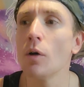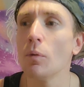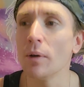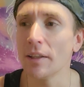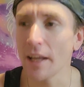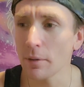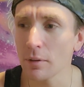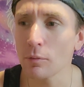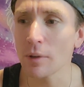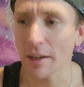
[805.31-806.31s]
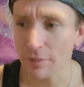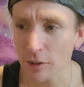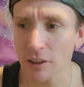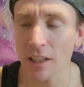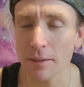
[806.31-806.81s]
when I
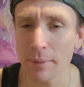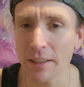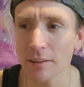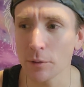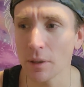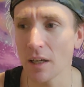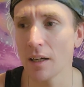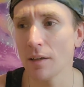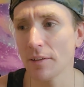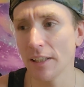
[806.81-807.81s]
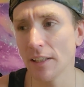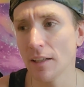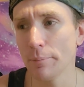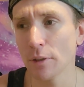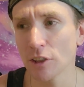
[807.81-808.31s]
first got admitted to the
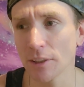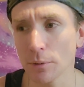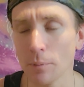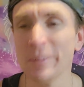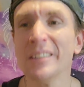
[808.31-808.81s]
emergency room.